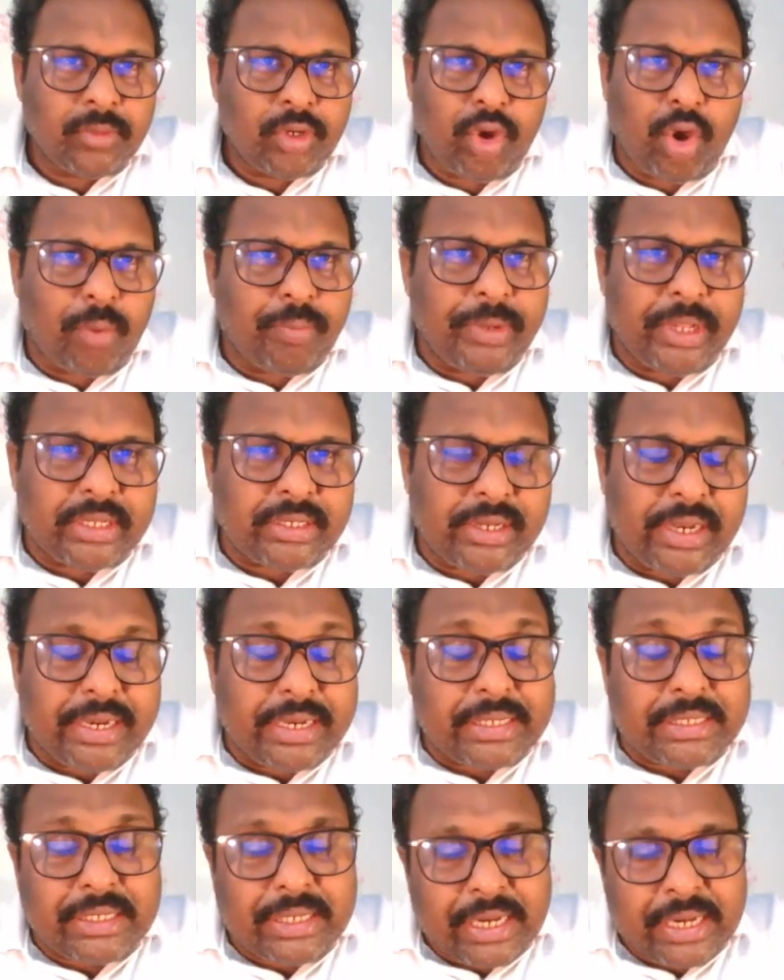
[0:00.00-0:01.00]
Obviously it
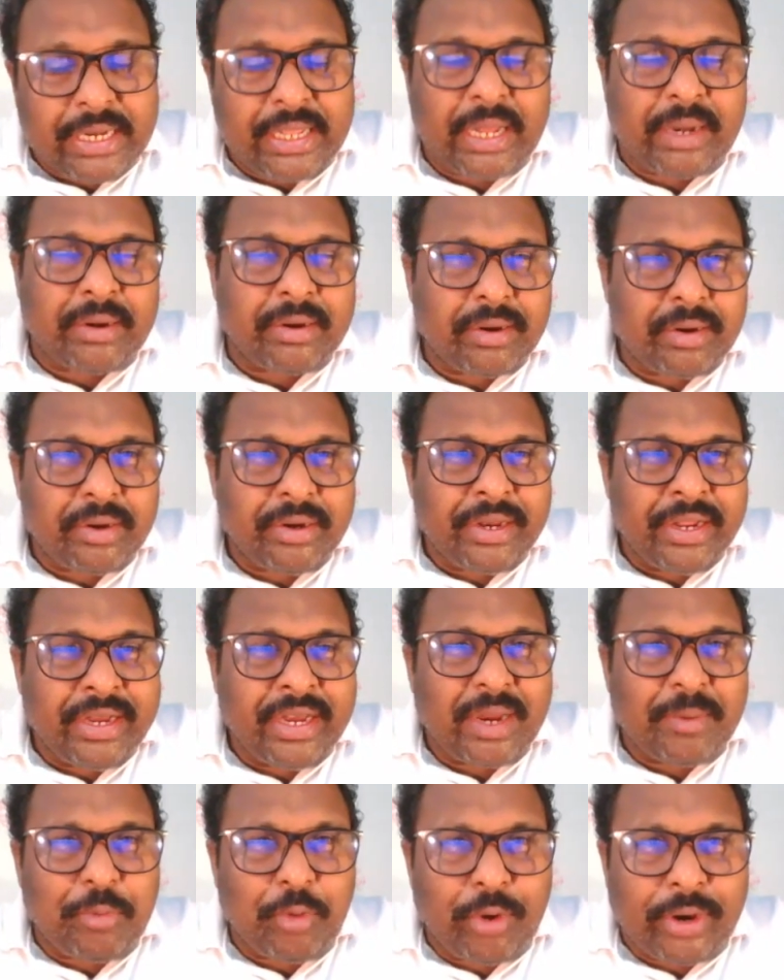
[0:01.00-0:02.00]
is
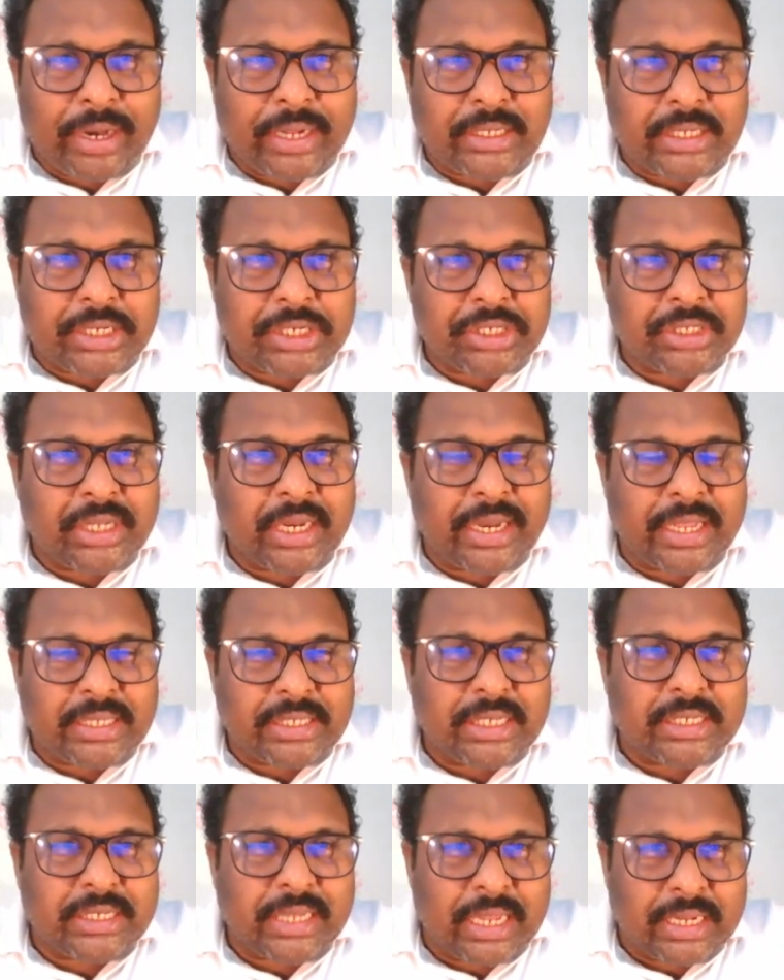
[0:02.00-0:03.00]
linear polarization that has
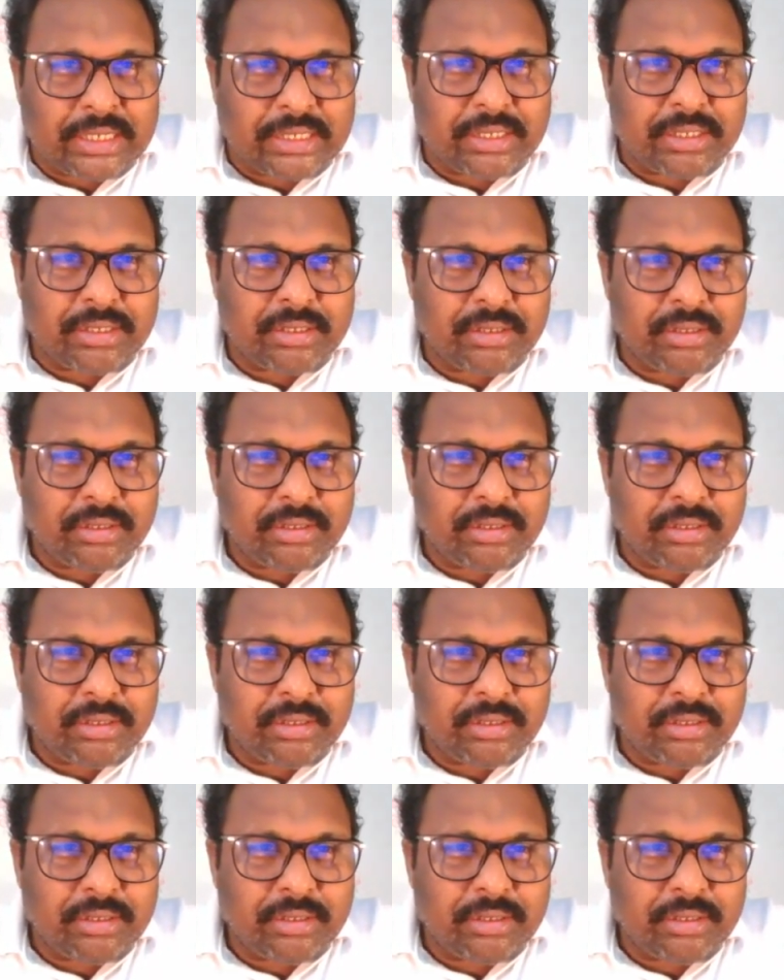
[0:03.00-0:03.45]
the chance.